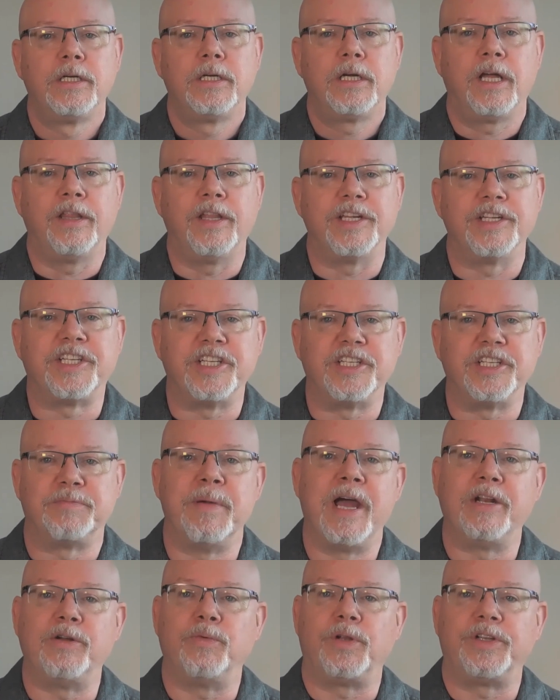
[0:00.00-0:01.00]
And this is
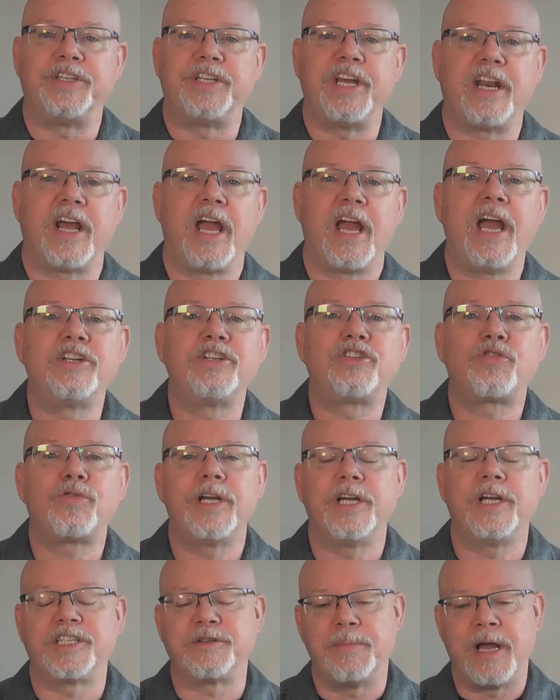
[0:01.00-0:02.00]
manual data
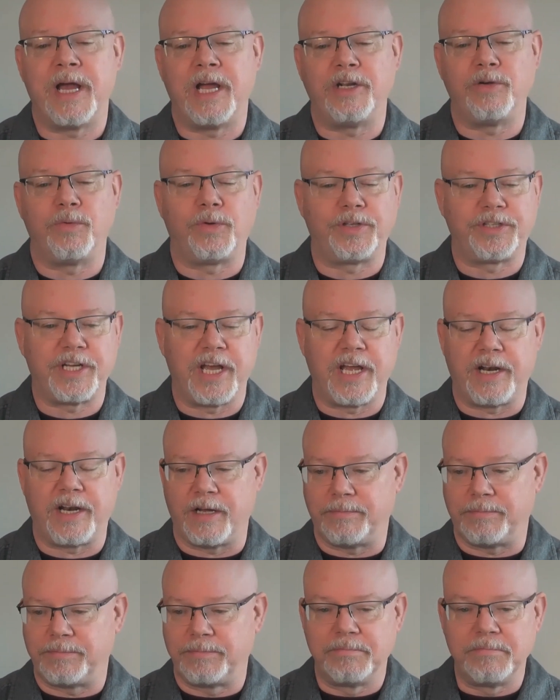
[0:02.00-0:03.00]
entry, it's manual data